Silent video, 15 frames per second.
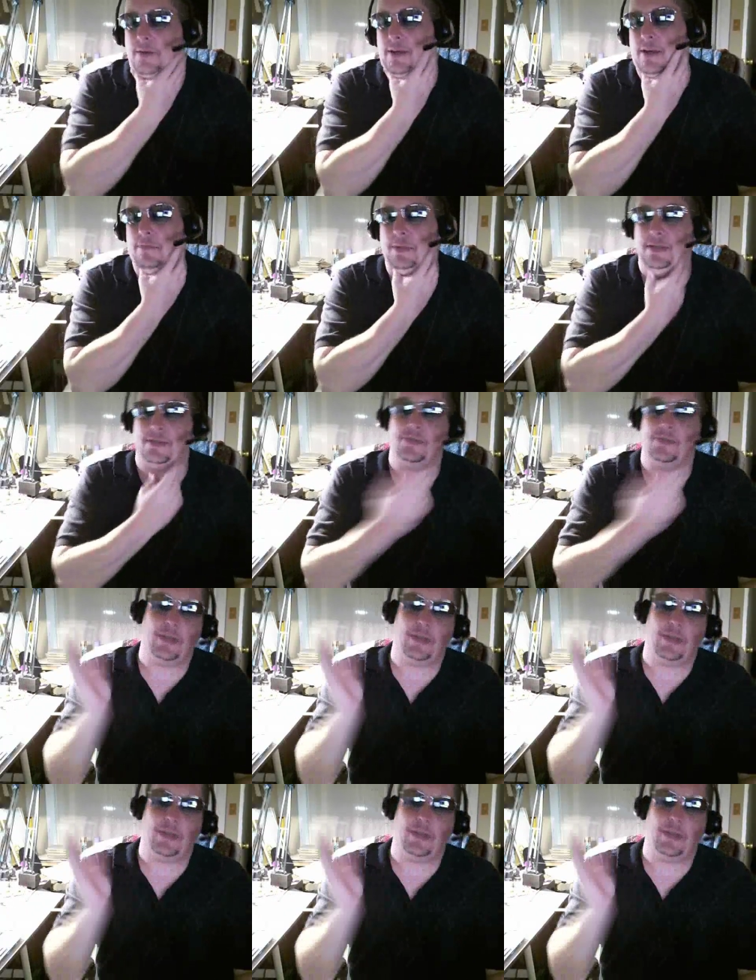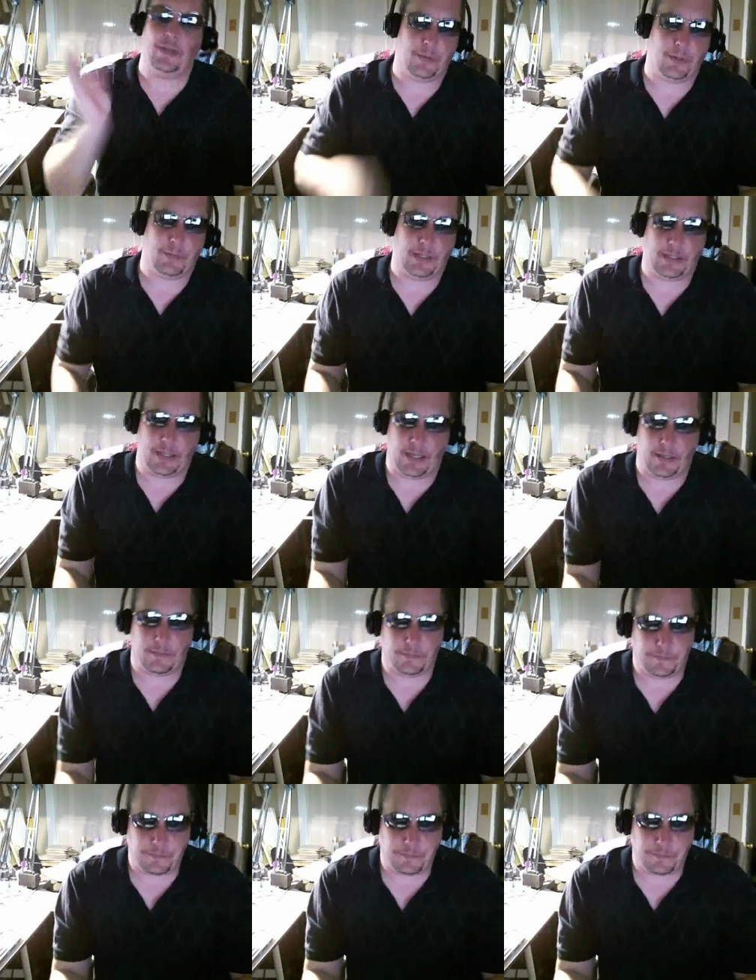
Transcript: We have places to go, so don't worry about that.